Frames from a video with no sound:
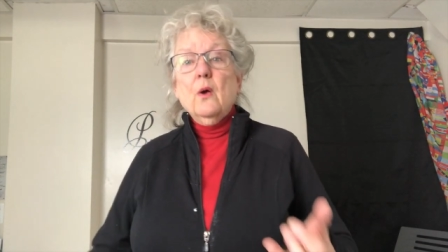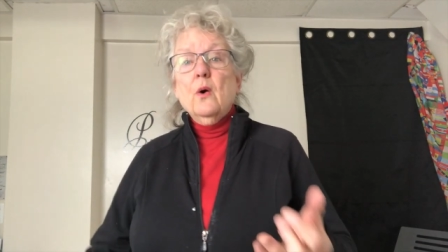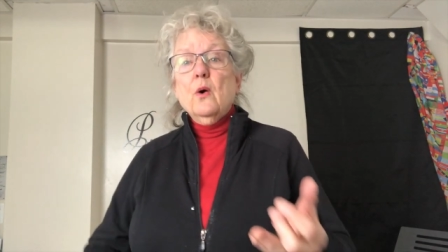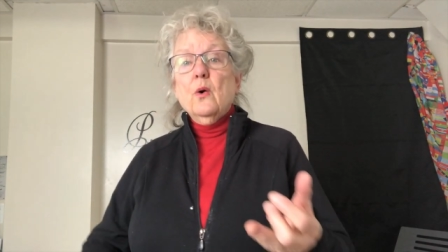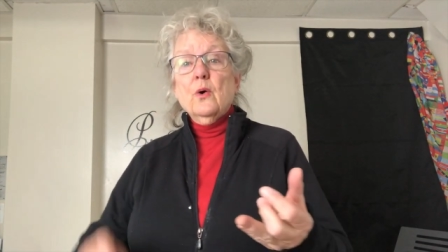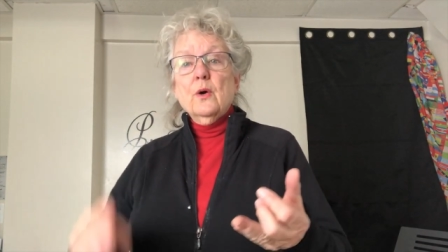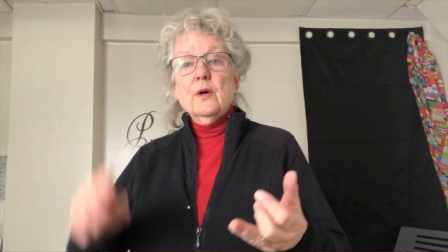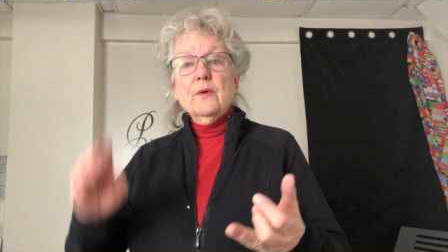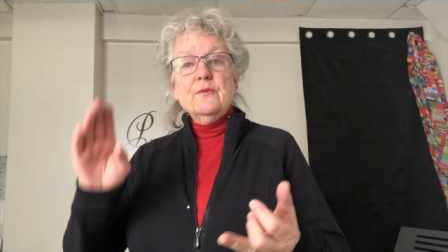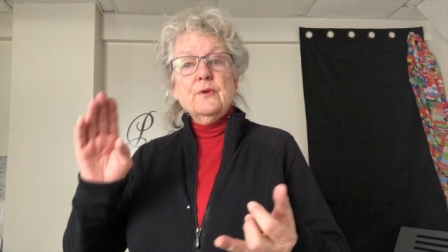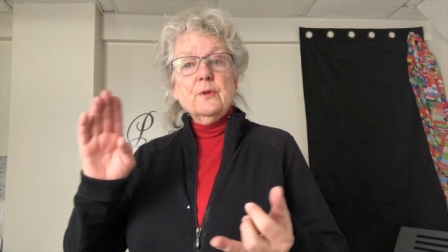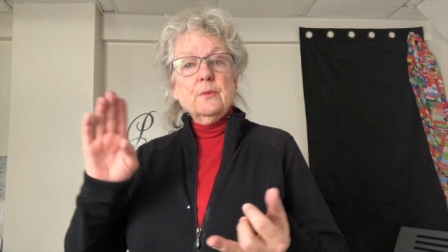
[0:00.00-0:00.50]

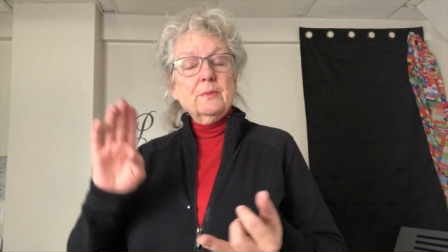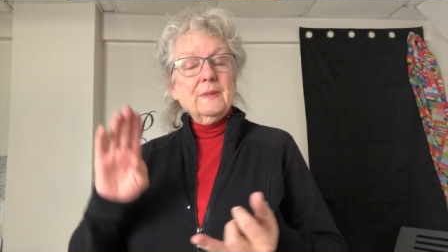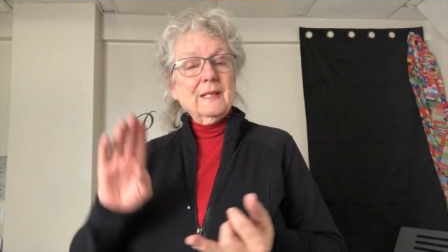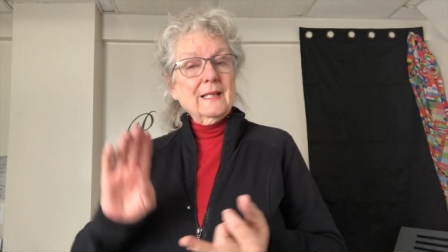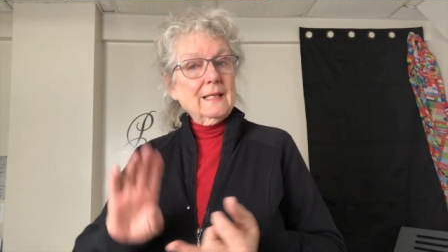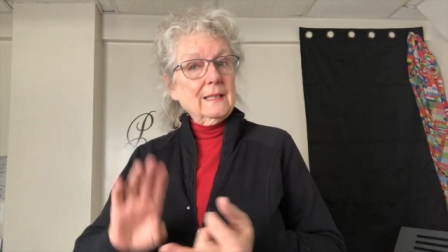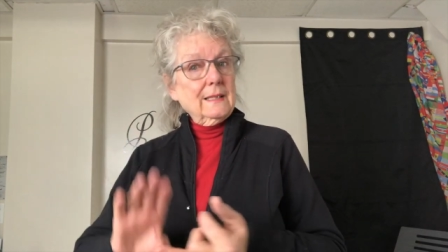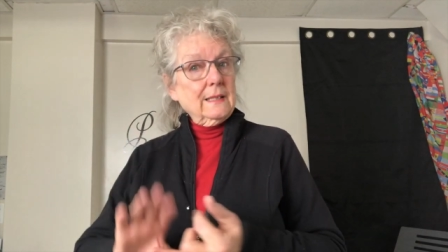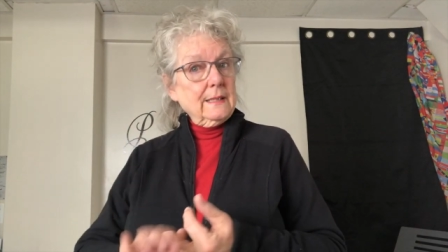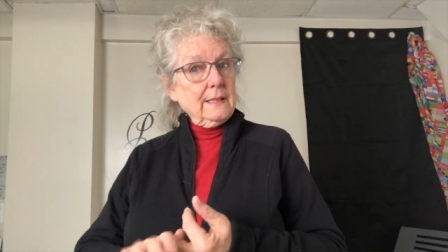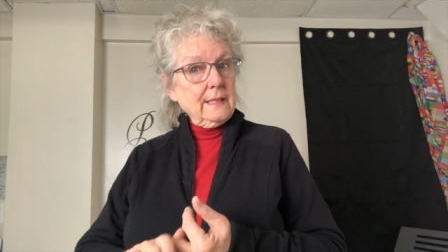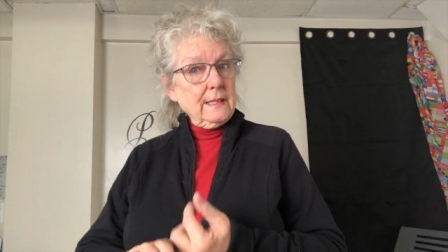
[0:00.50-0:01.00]
or if you're
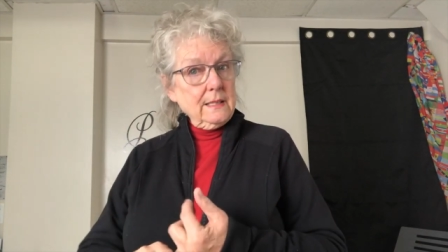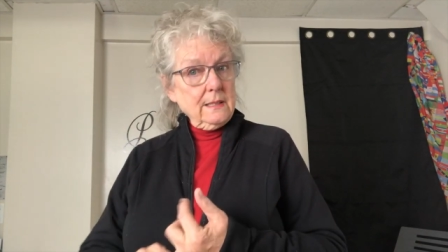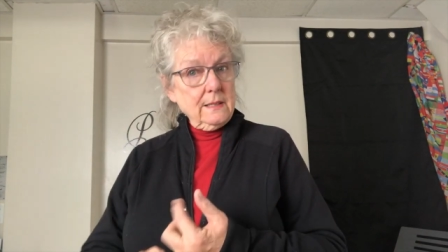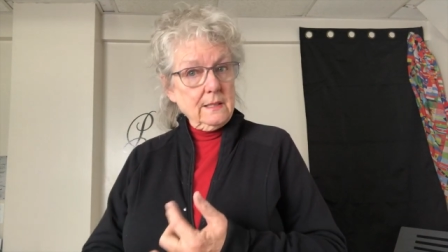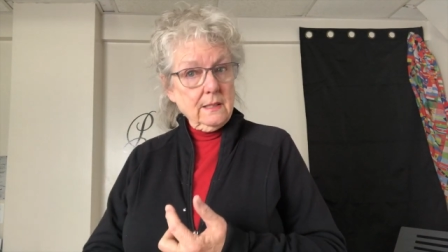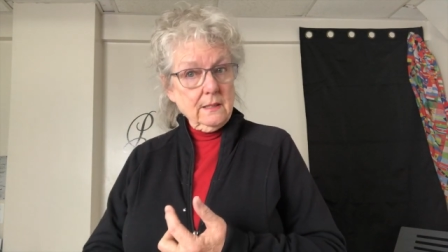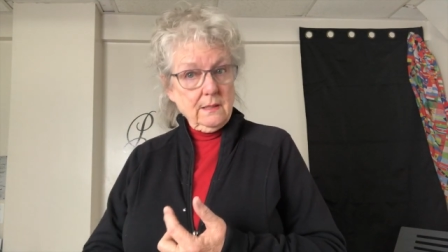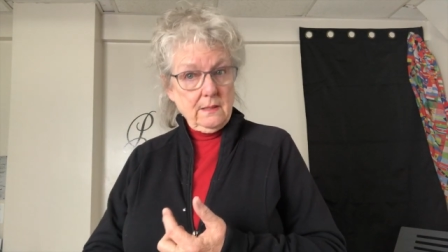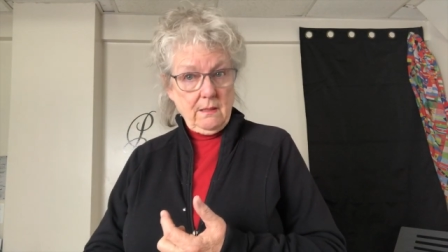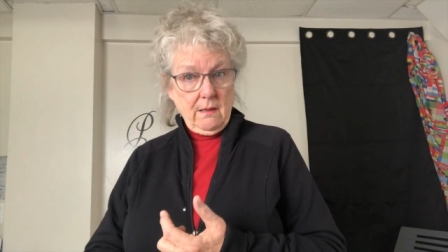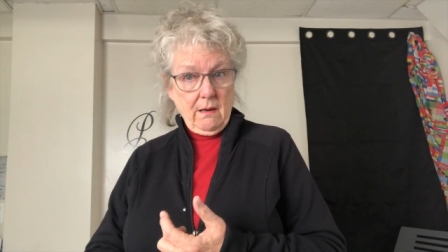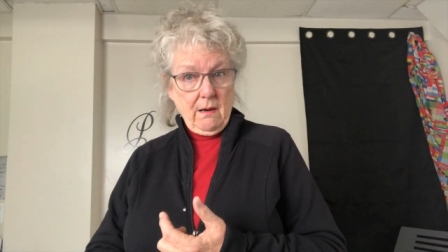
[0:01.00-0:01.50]
playing lead
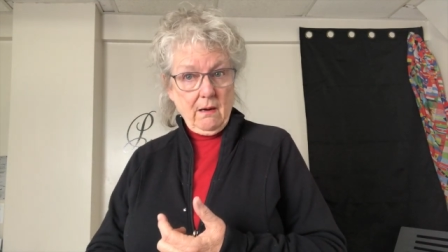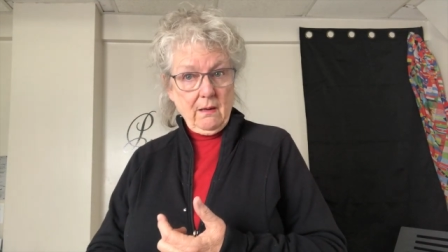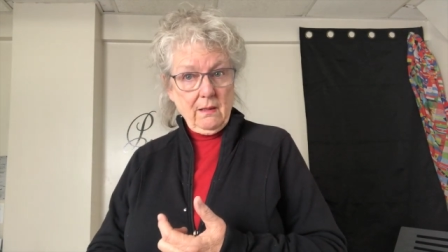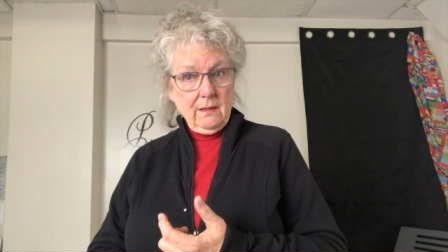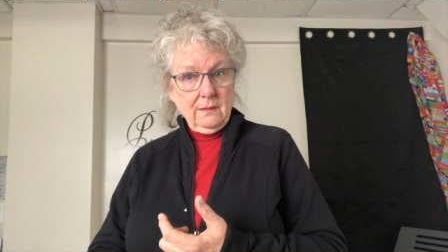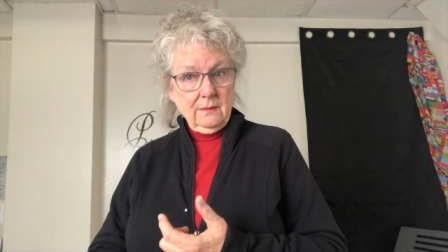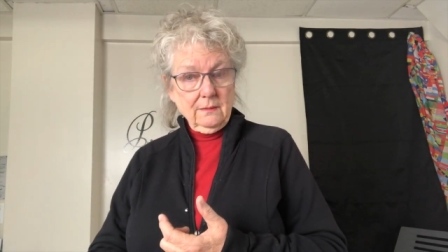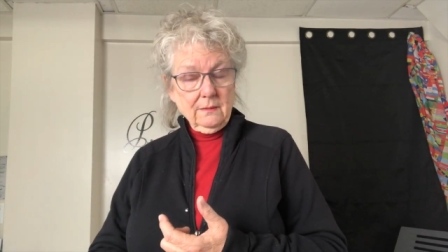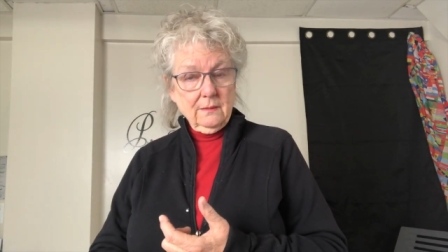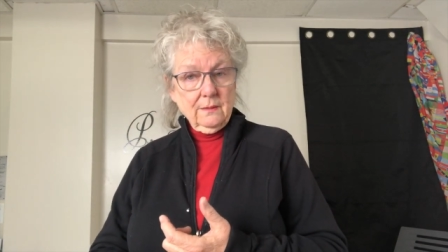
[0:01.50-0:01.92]
guitar.